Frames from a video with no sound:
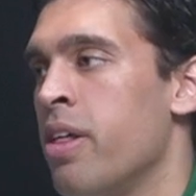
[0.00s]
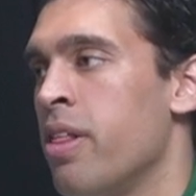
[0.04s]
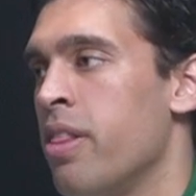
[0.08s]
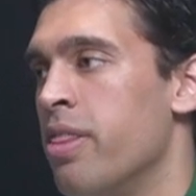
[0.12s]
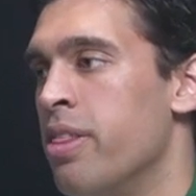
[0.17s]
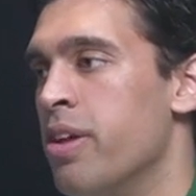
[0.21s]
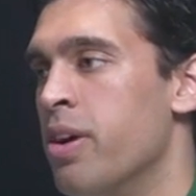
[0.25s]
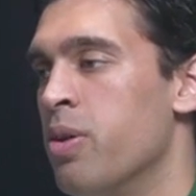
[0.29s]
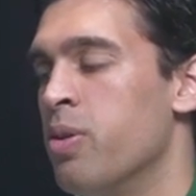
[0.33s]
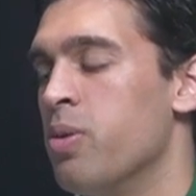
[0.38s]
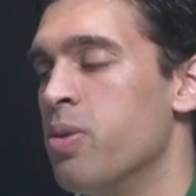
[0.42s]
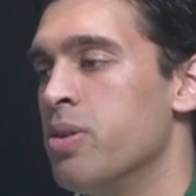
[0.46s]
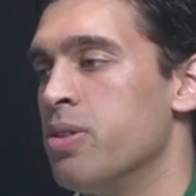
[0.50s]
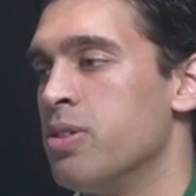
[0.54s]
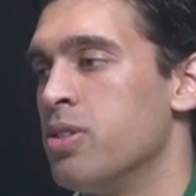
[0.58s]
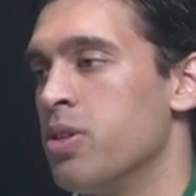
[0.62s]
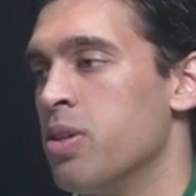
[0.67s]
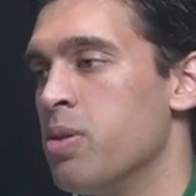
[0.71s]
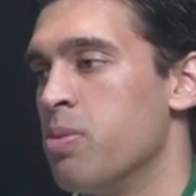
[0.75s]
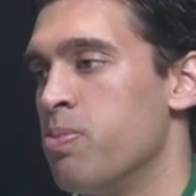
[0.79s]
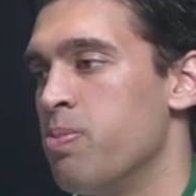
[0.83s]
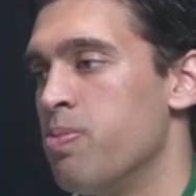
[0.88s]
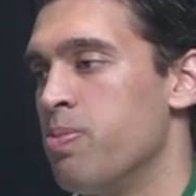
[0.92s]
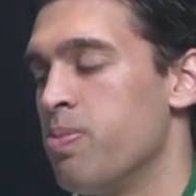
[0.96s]
There was so
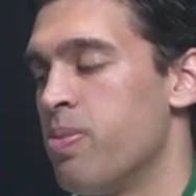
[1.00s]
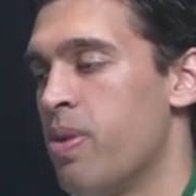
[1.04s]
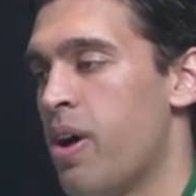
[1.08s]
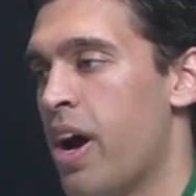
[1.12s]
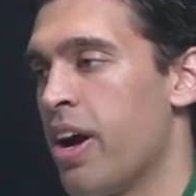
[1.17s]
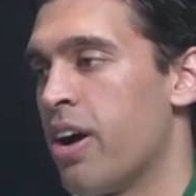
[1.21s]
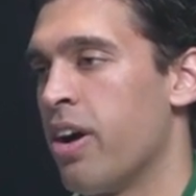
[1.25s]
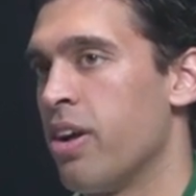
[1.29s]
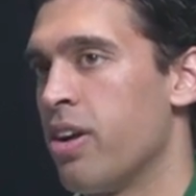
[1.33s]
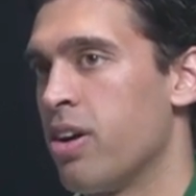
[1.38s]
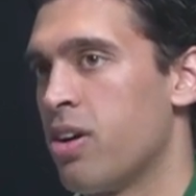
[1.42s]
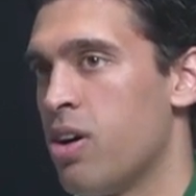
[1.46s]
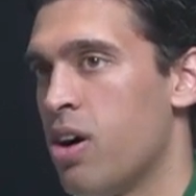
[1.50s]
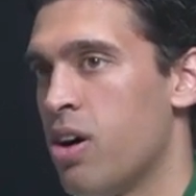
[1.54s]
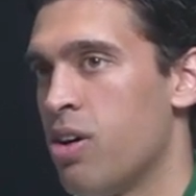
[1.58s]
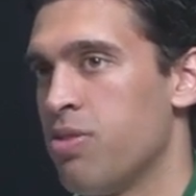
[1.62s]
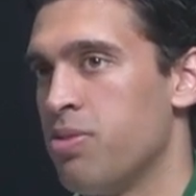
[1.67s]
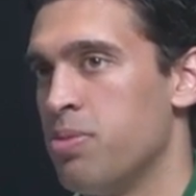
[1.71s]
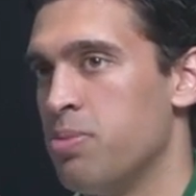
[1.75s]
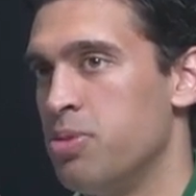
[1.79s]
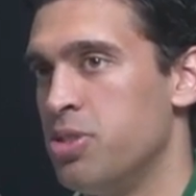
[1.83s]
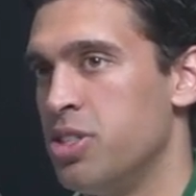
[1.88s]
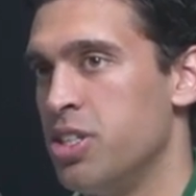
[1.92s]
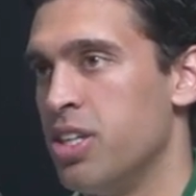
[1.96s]
the, I got a call
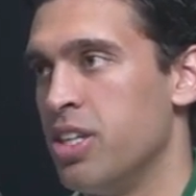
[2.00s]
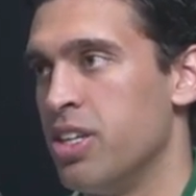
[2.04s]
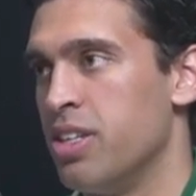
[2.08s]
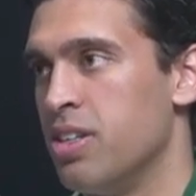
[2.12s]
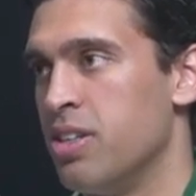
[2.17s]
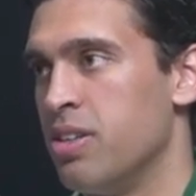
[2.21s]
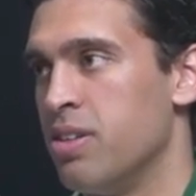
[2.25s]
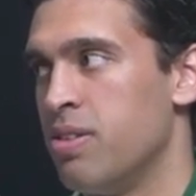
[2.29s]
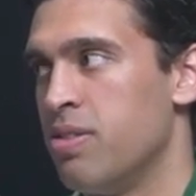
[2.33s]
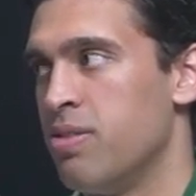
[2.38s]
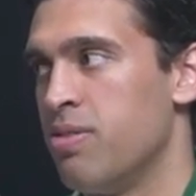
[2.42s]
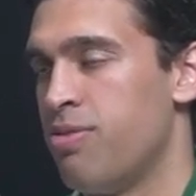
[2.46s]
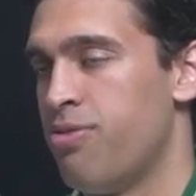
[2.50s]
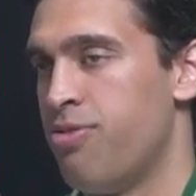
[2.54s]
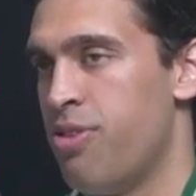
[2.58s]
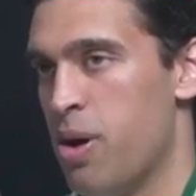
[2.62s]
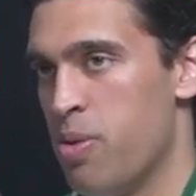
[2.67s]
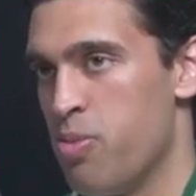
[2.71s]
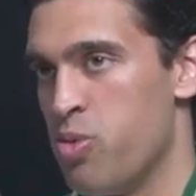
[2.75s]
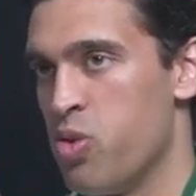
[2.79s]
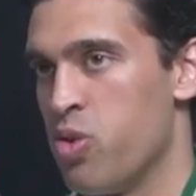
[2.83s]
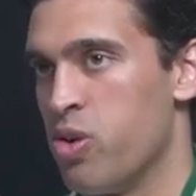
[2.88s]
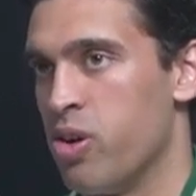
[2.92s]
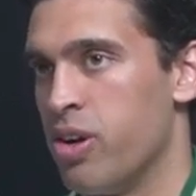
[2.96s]
from G and
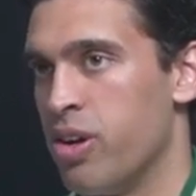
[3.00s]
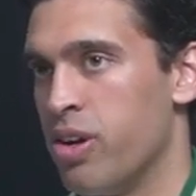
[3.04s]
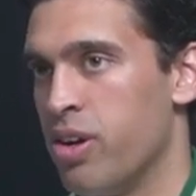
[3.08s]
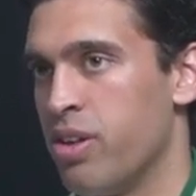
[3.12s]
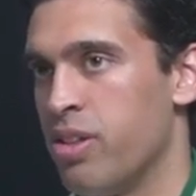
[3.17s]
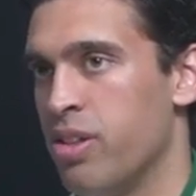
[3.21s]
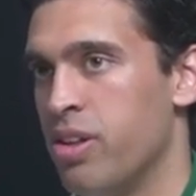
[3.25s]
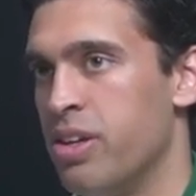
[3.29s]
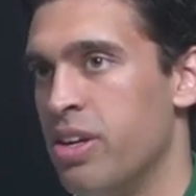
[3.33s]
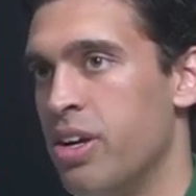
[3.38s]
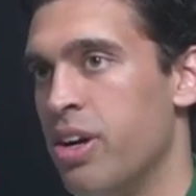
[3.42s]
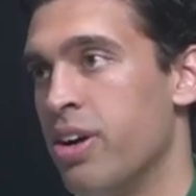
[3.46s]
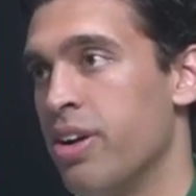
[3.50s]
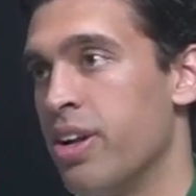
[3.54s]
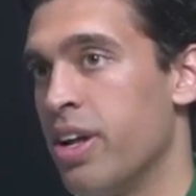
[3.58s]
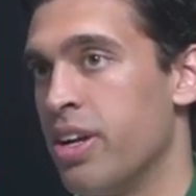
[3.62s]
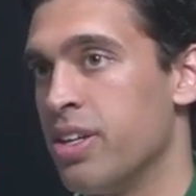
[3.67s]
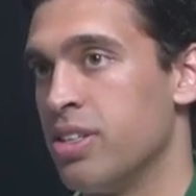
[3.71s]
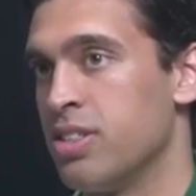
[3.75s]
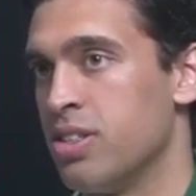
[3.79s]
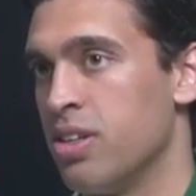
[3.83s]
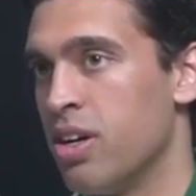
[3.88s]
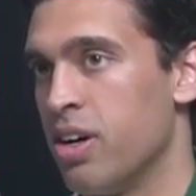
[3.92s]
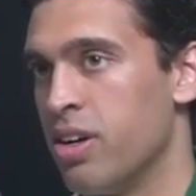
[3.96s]
February, the year that
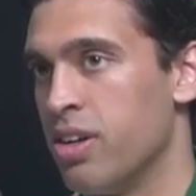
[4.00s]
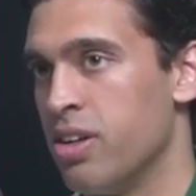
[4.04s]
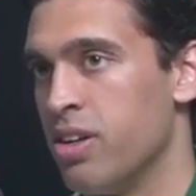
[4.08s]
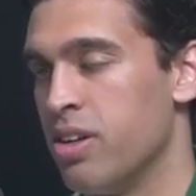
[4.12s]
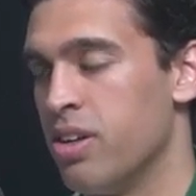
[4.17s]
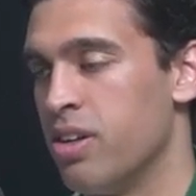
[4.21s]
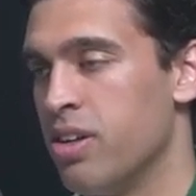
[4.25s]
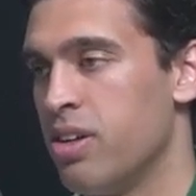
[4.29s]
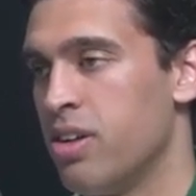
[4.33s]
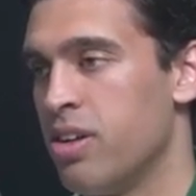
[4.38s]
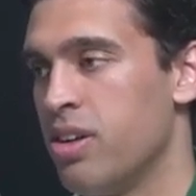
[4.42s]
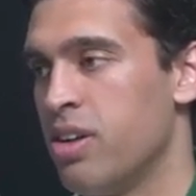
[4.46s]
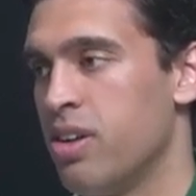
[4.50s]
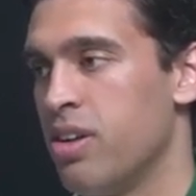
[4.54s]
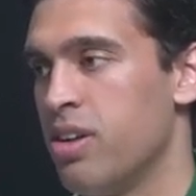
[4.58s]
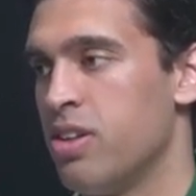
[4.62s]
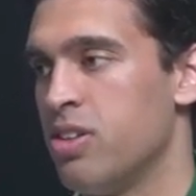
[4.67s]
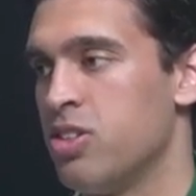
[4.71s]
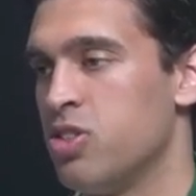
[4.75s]
it started. Started, yeah.